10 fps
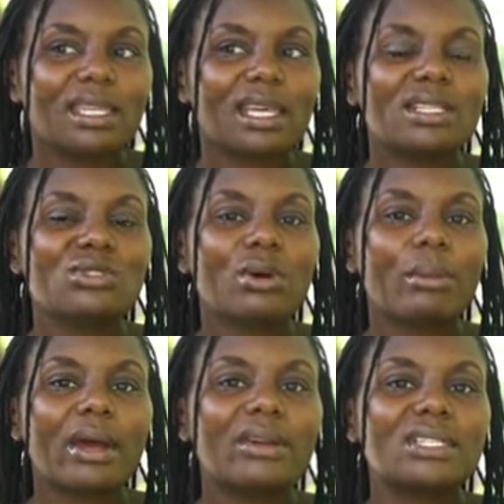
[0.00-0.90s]
There is no
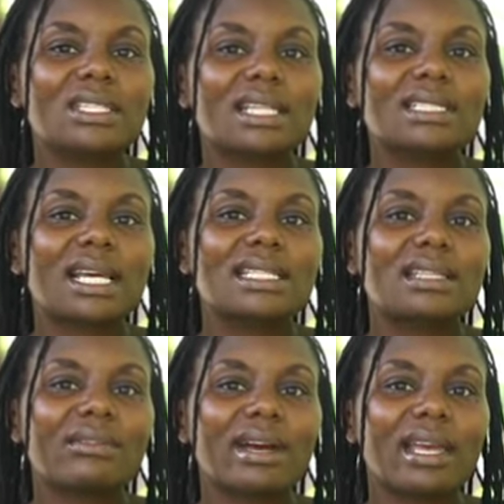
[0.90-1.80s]
marriage that can
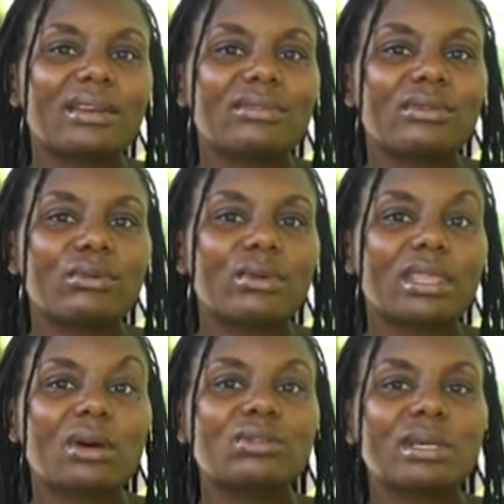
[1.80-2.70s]
survive
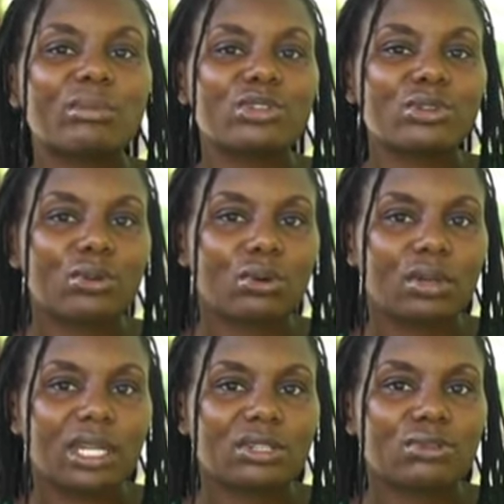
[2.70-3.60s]
without emotional
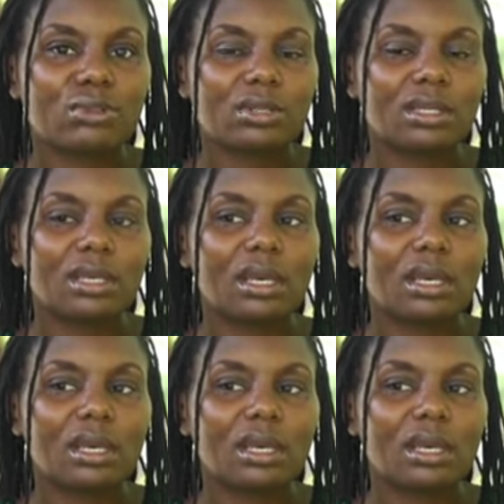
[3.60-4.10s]
connection.